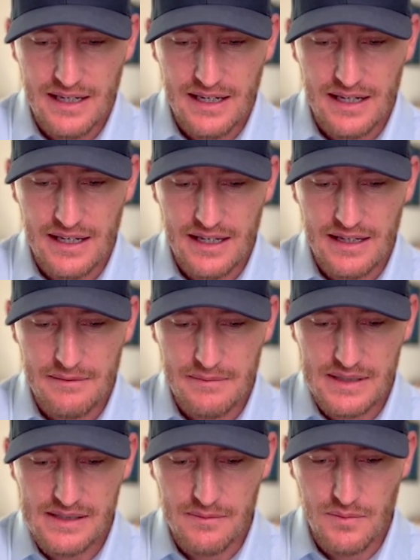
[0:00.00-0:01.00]

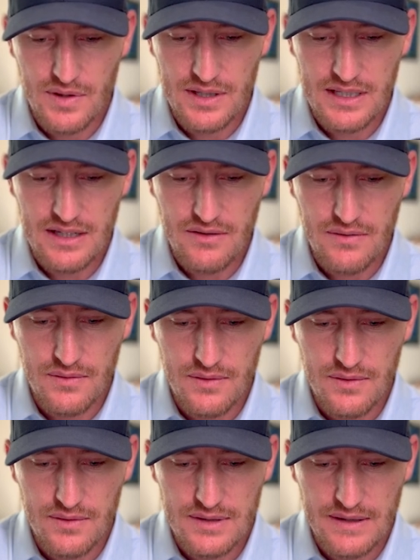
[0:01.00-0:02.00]
some really
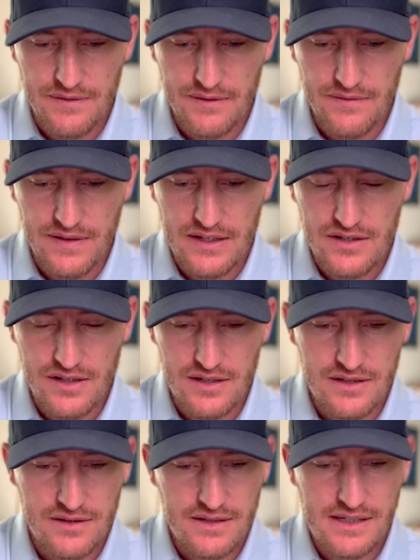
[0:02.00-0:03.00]
cool different
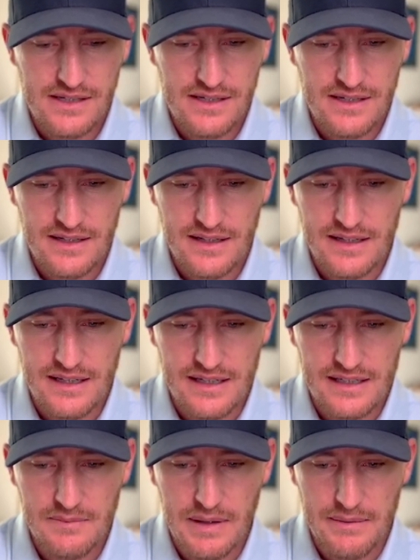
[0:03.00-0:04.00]
features
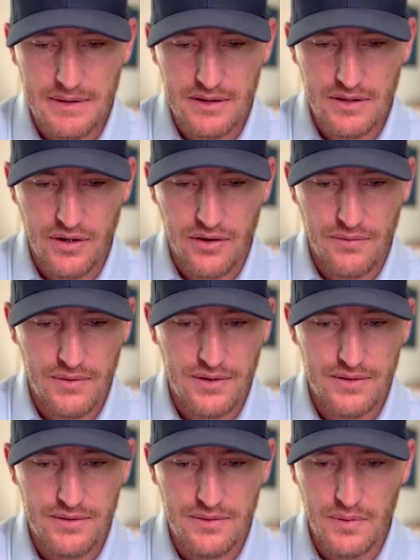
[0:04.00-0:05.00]
to be able to look
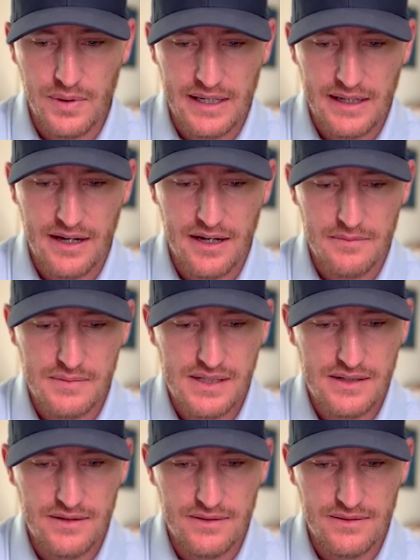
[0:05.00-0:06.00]
through when it comes
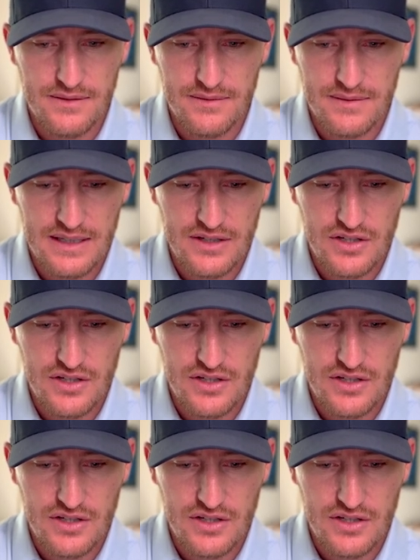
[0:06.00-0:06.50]
to this